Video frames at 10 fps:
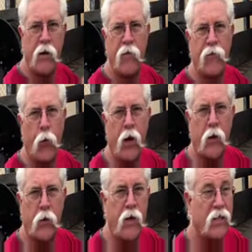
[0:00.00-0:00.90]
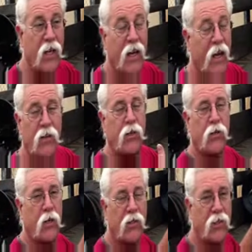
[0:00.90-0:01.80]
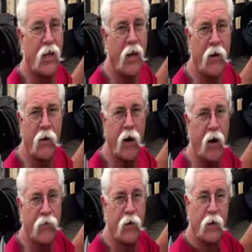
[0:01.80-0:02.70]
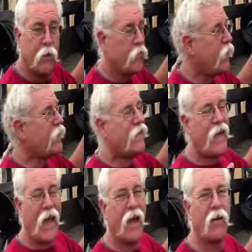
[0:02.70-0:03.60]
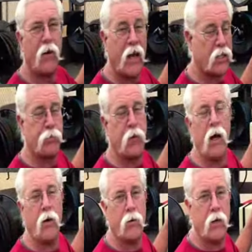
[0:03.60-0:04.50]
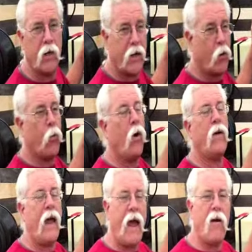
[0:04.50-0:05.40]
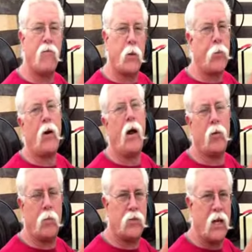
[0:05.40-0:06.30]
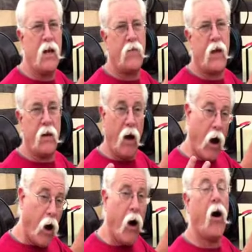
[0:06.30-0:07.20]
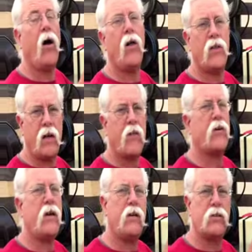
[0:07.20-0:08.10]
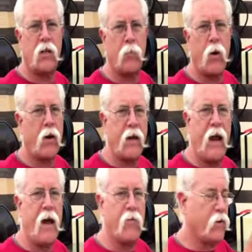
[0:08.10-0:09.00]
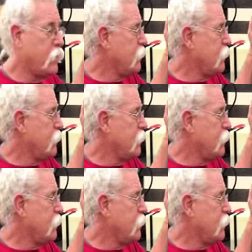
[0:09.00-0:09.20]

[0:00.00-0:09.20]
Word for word: hundred forty degrees, it just shuts the heater off. It can't explode. It won't have the problems that all the other heaters on the market have.